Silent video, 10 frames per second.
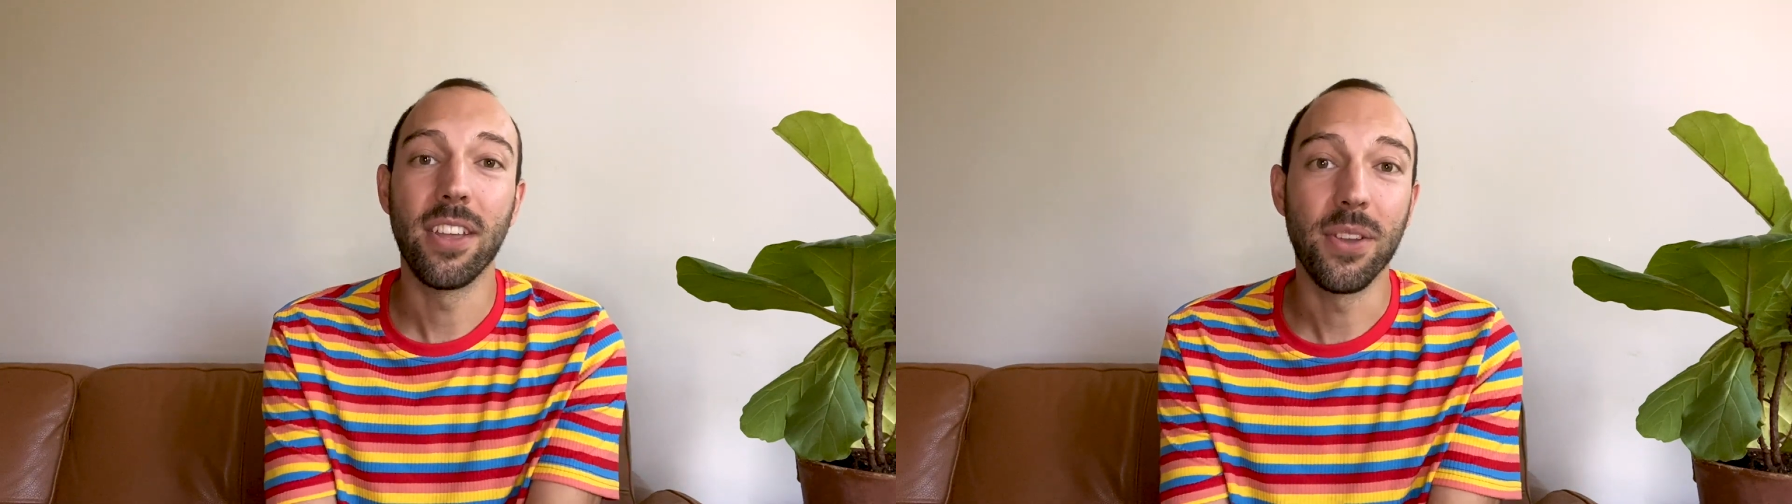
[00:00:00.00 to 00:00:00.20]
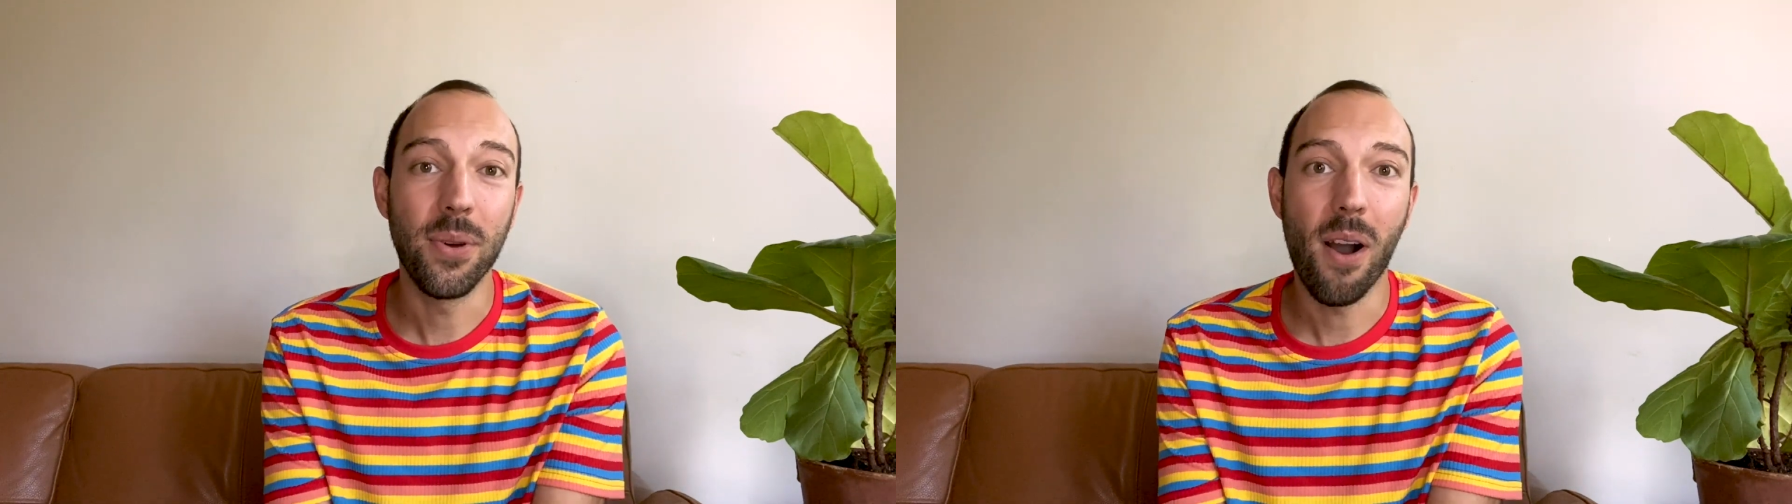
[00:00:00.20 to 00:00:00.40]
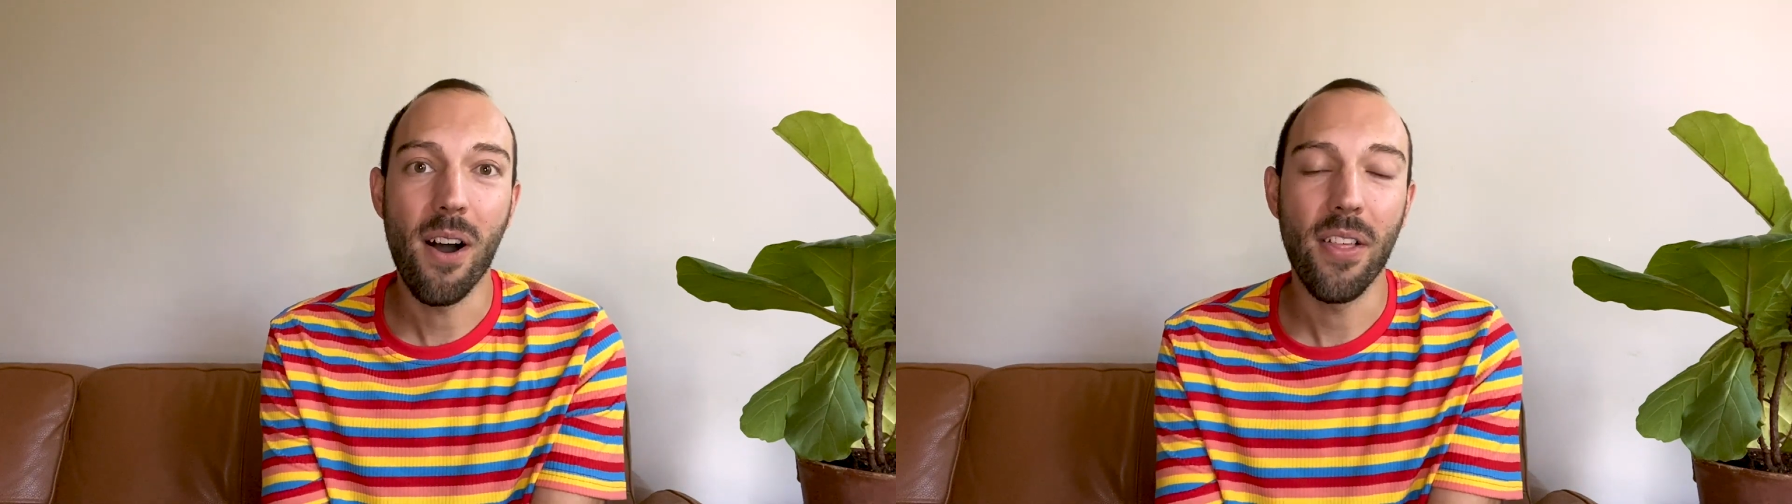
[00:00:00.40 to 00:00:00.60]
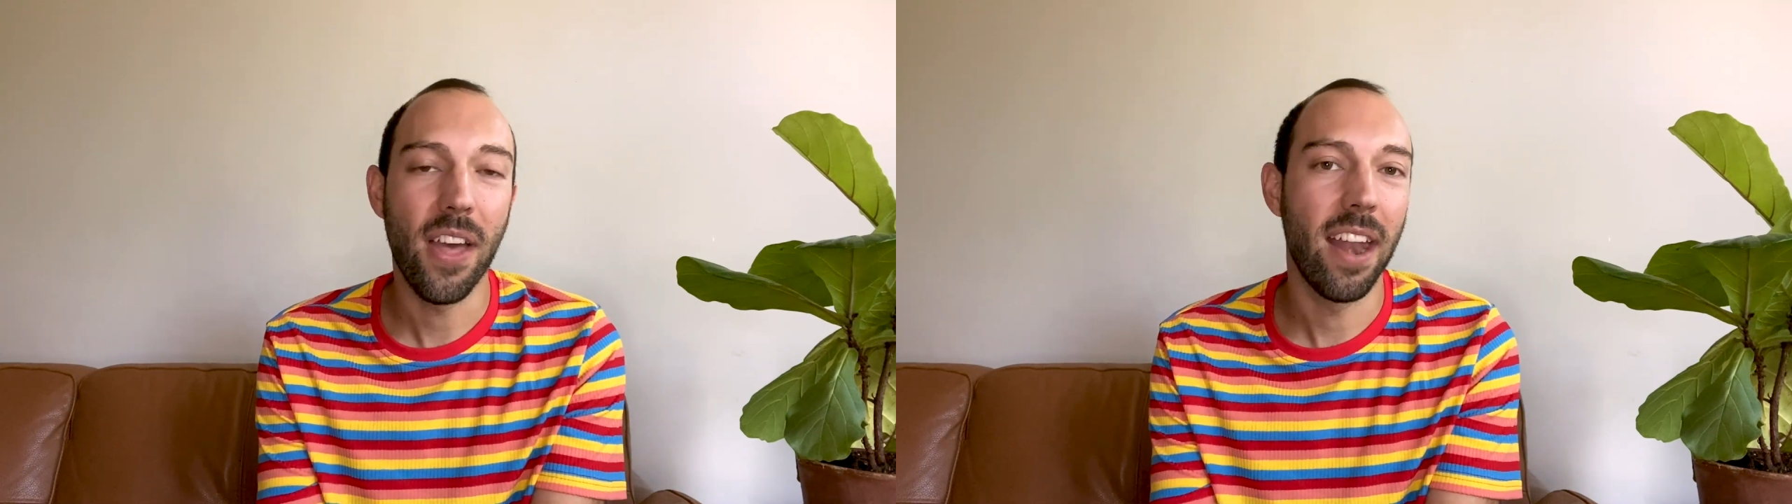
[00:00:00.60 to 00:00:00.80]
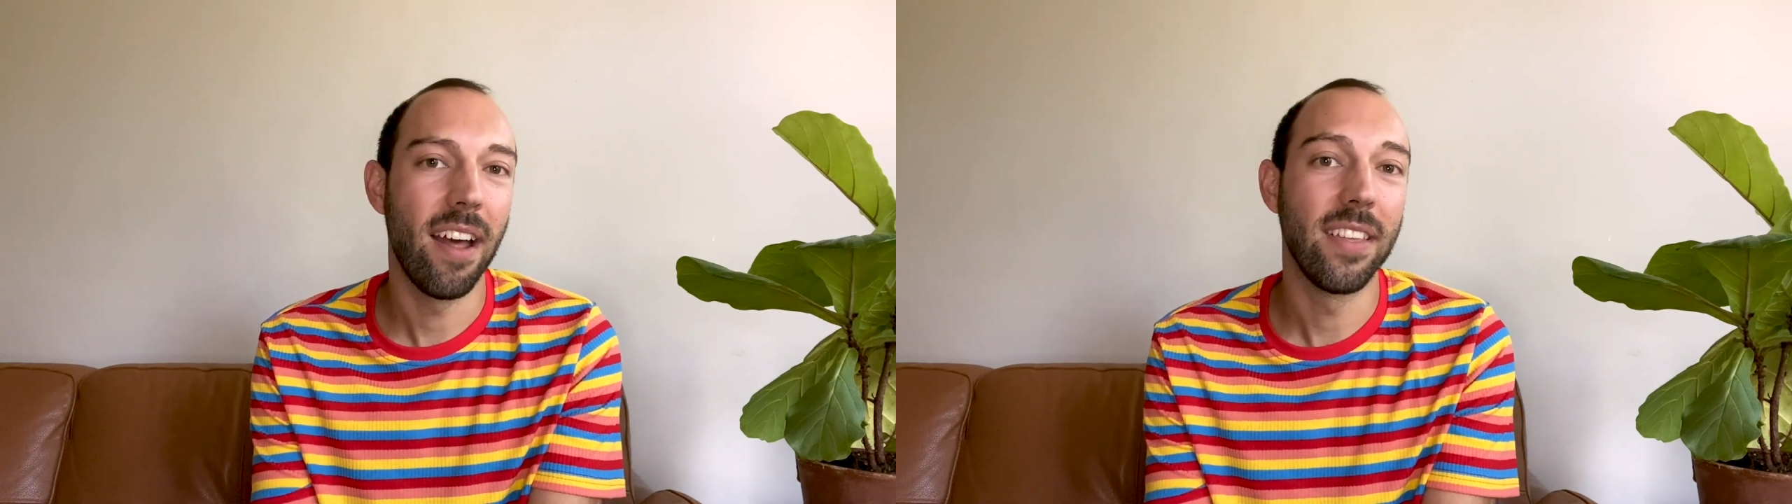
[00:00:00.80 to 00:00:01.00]
you all
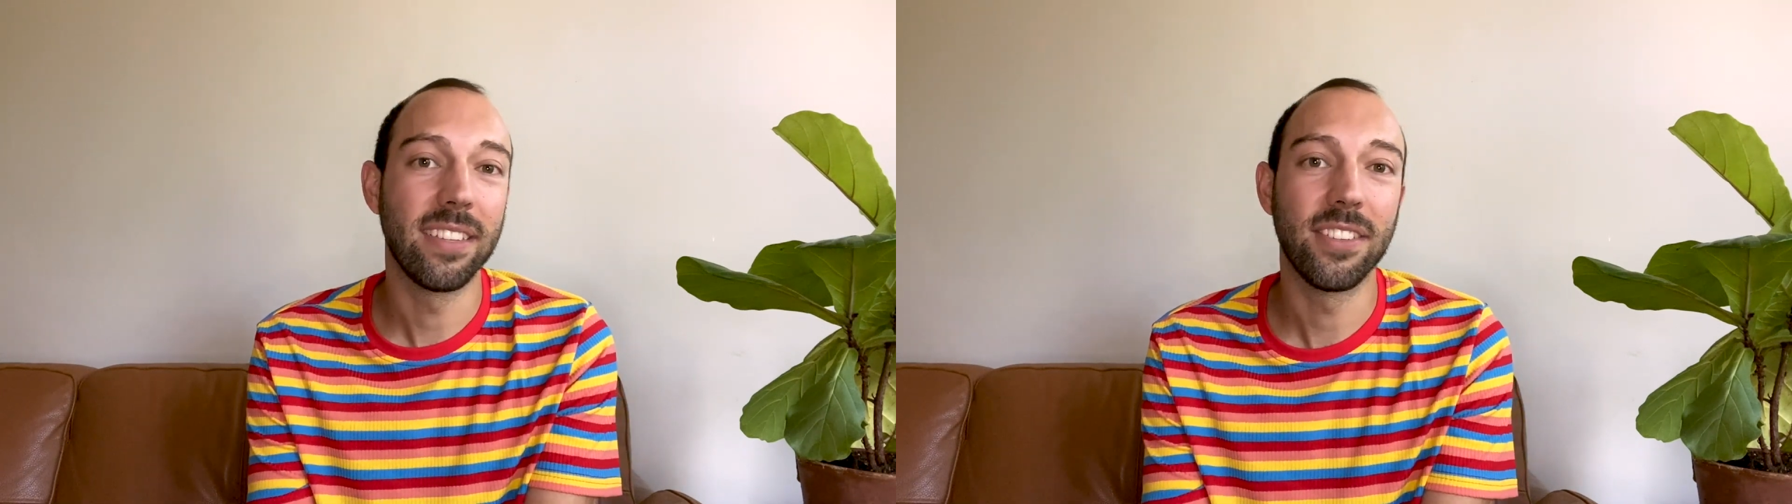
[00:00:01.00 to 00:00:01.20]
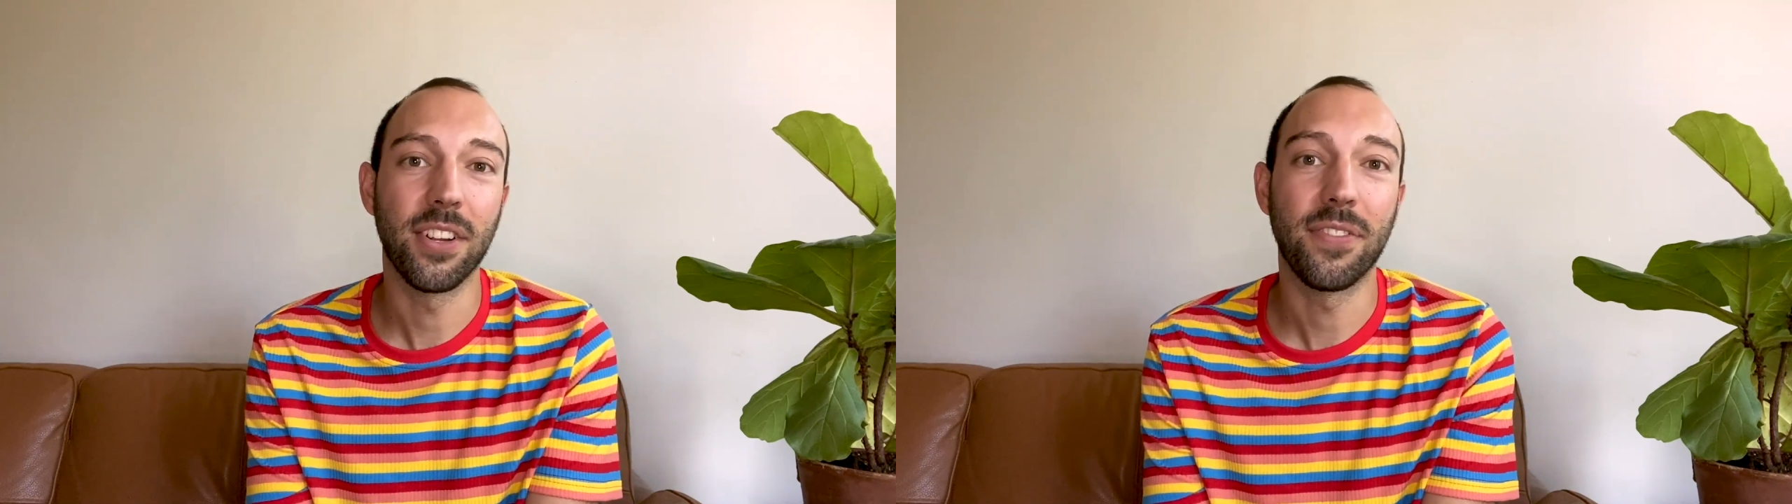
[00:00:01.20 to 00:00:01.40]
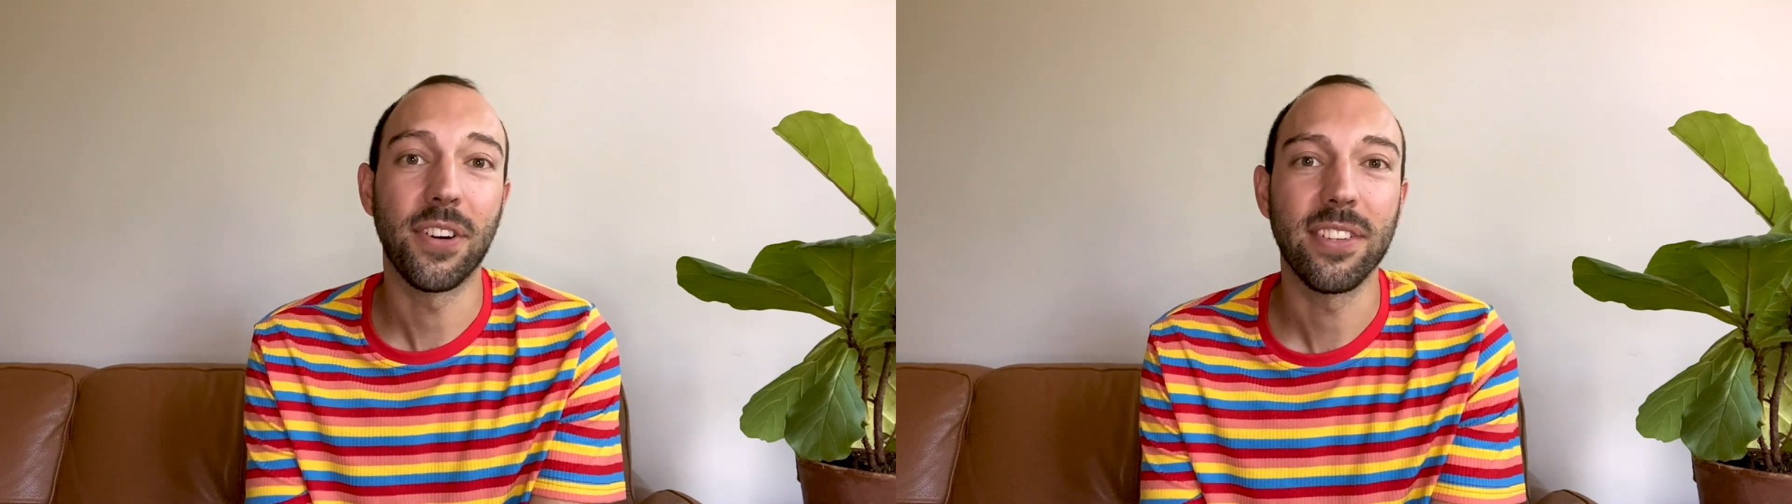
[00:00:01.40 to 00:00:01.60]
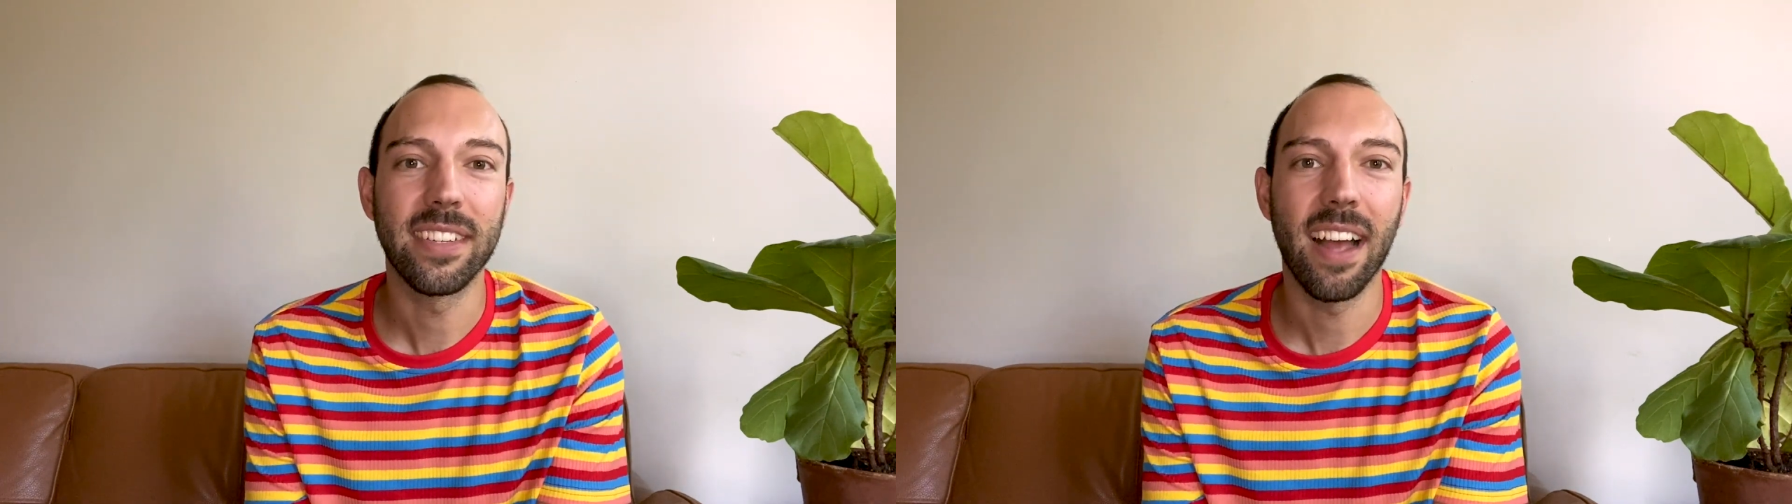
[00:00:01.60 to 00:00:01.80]
that this is your first